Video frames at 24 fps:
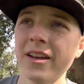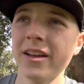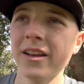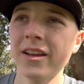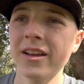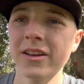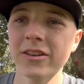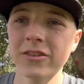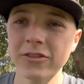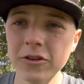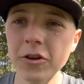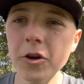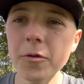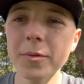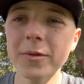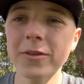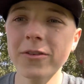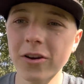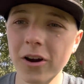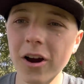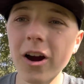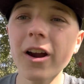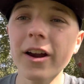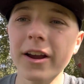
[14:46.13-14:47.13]
soup
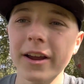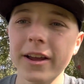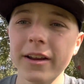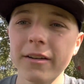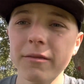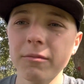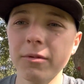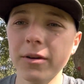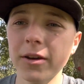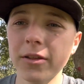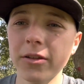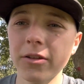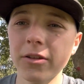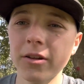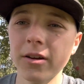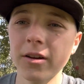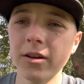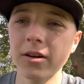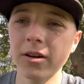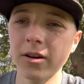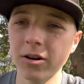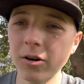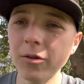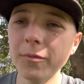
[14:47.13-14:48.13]
target with
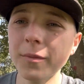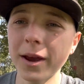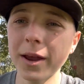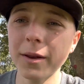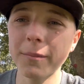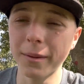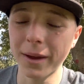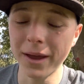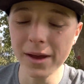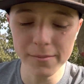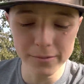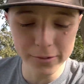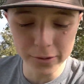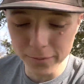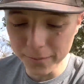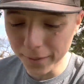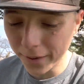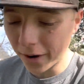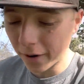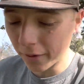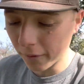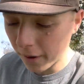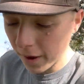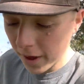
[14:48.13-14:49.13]
a homemade bamboo
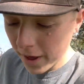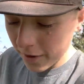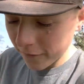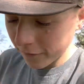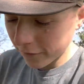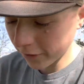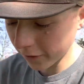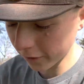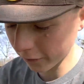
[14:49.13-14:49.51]
bow. If you're in a